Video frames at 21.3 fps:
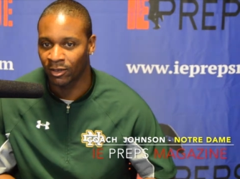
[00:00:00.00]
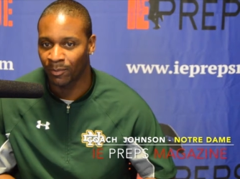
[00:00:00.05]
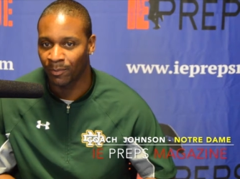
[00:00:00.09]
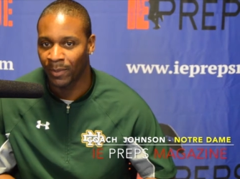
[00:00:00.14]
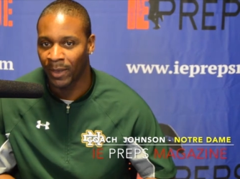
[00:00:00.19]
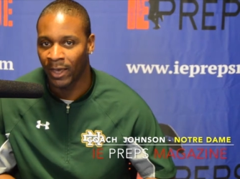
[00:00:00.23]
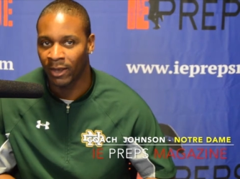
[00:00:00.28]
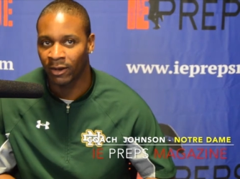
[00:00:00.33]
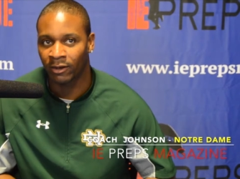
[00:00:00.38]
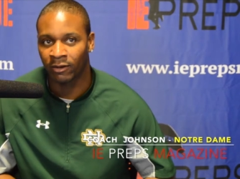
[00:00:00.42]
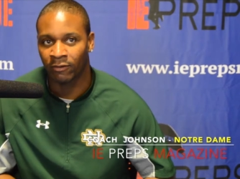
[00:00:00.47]

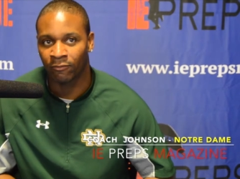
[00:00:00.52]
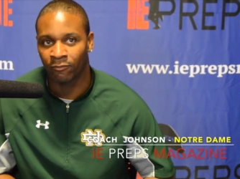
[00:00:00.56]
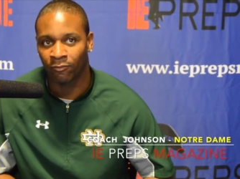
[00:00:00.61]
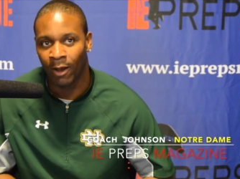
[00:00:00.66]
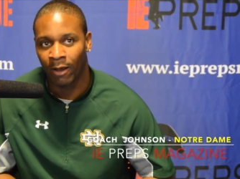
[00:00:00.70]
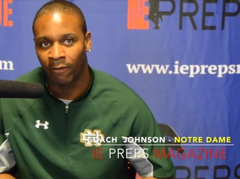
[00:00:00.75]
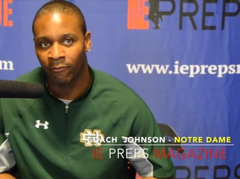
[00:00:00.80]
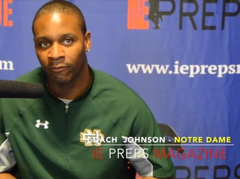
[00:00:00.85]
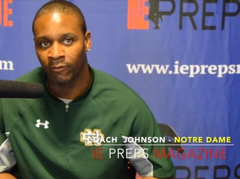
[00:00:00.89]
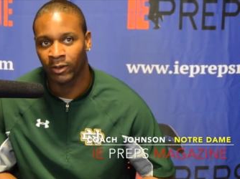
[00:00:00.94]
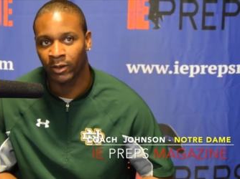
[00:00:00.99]
competitive
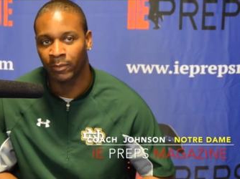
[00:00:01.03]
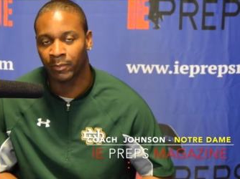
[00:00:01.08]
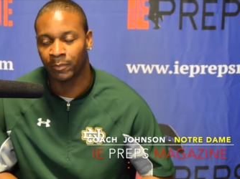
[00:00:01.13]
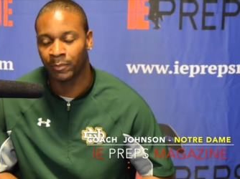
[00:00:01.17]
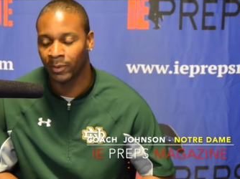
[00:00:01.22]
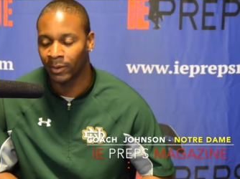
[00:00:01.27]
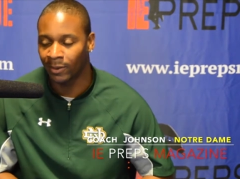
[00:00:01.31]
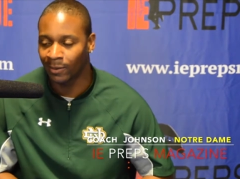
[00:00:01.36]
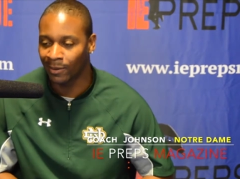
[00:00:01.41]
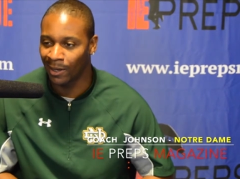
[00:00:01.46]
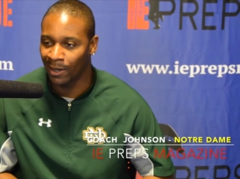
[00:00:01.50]
rivalry
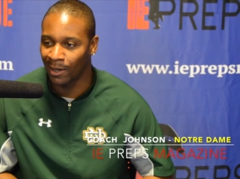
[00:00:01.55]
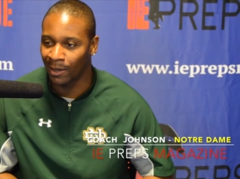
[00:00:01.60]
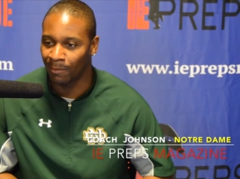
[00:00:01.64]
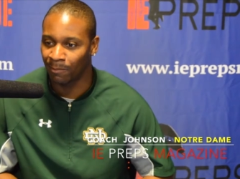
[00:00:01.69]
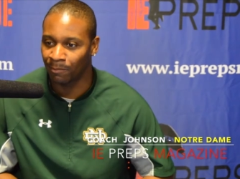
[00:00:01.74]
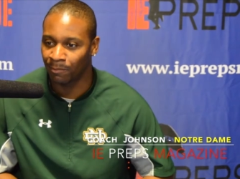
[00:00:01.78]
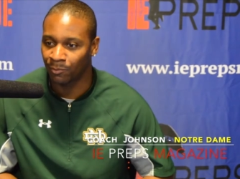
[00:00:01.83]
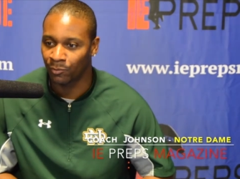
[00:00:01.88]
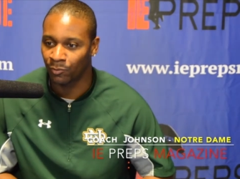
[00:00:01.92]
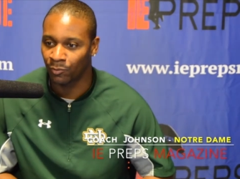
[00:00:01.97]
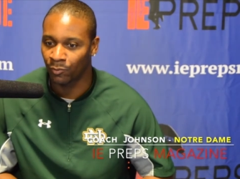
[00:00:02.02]

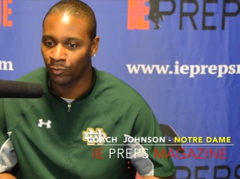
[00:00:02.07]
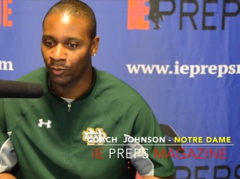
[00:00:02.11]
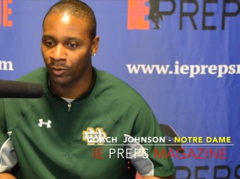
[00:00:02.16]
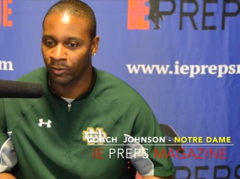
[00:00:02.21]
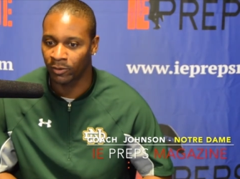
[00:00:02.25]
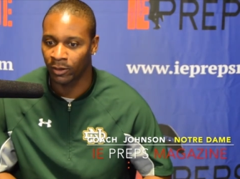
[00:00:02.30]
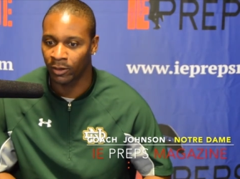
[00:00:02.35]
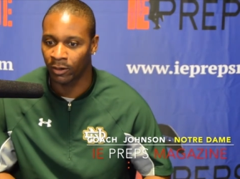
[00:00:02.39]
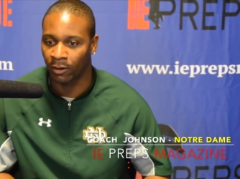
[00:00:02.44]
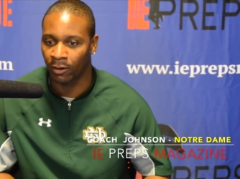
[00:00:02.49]
within